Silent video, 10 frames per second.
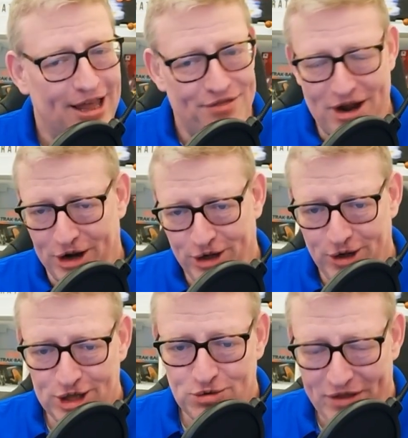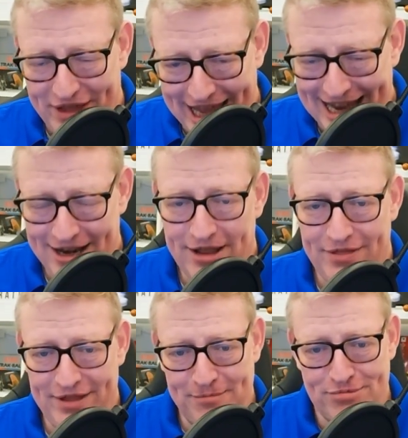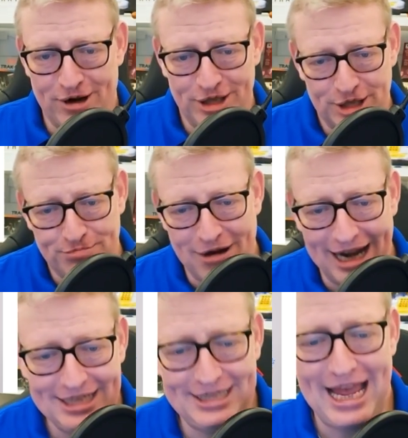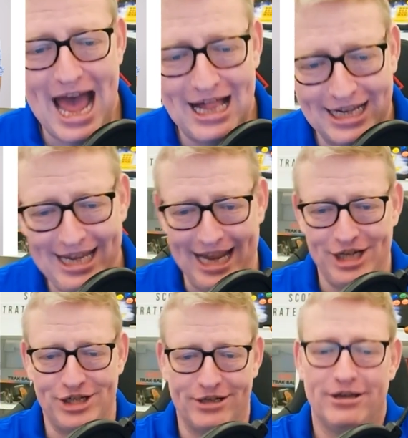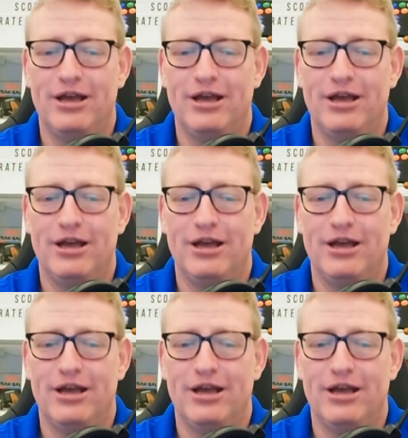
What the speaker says: that are used within the purchase price allocation.